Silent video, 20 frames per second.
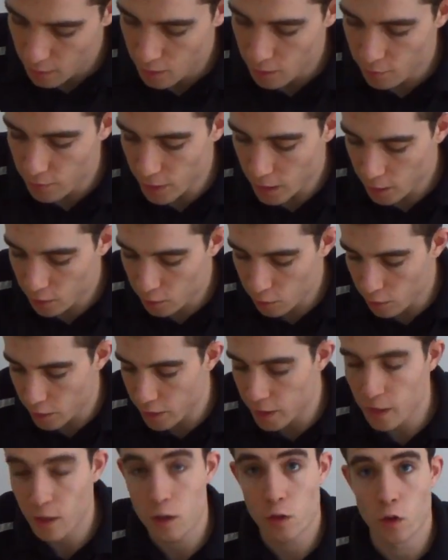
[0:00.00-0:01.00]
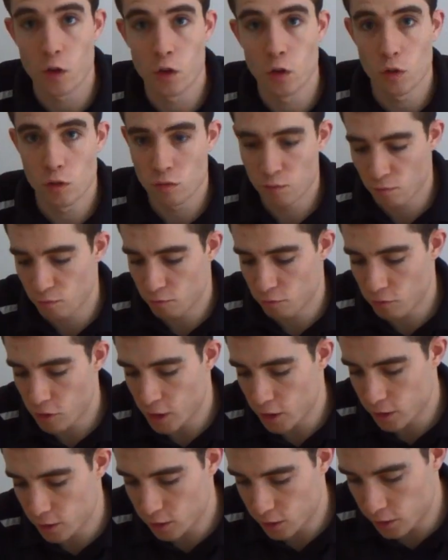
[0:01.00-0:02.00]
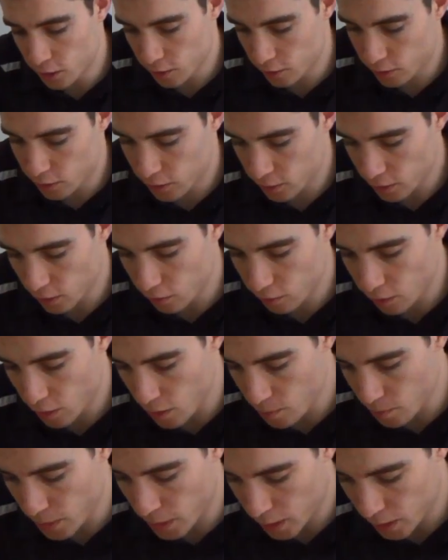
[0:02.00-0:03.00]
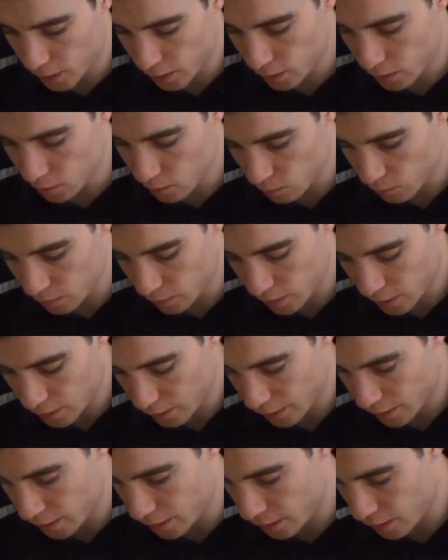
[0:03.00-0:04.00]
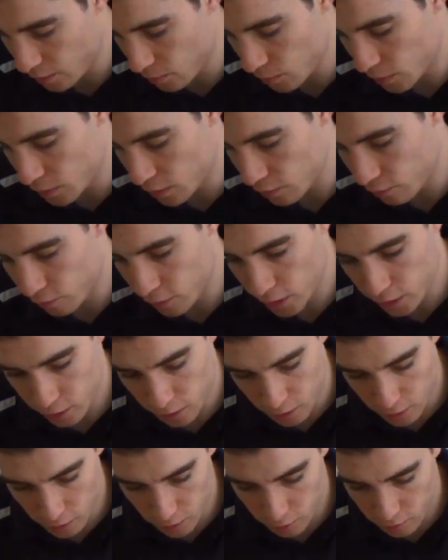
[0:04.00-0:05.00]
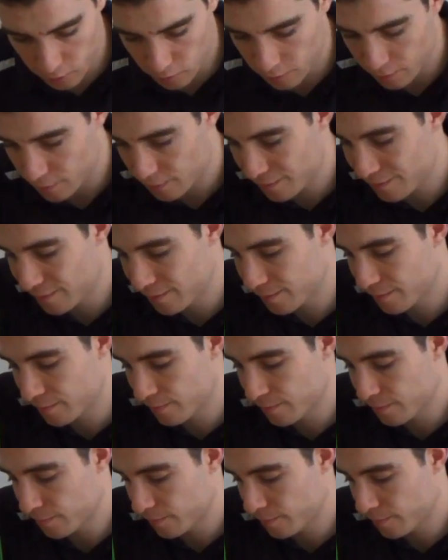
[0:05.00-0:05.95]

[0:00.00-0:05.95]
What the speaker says: If you have got any glue residue stuck on your bat, you don't want that getting in with the fresh glue. It's